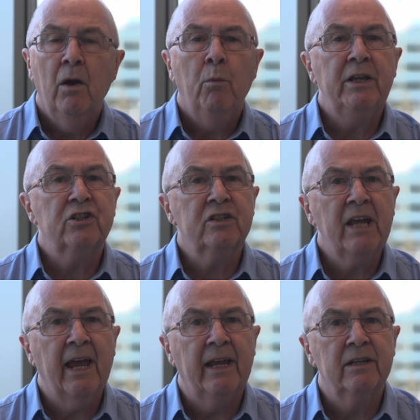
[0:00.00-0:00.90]
which
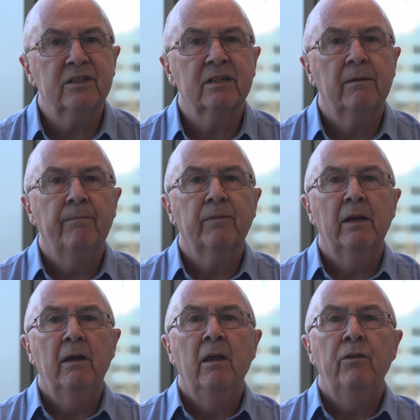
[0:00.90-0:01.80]
states,
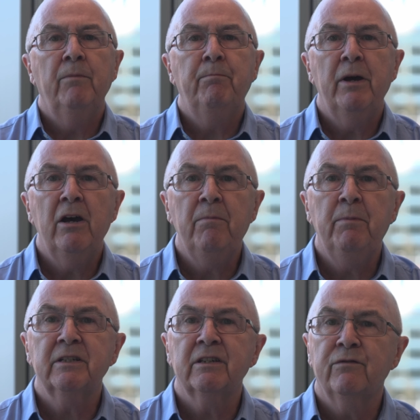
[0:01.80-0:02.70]
the
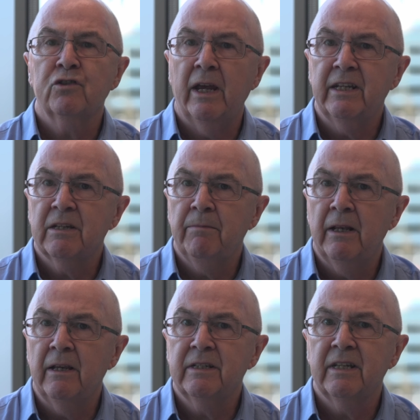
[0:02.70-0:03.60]
purpose of
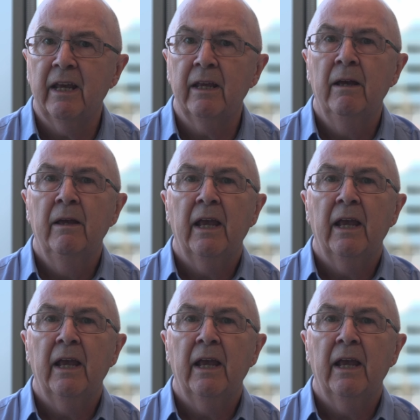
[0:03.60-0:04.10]
traceability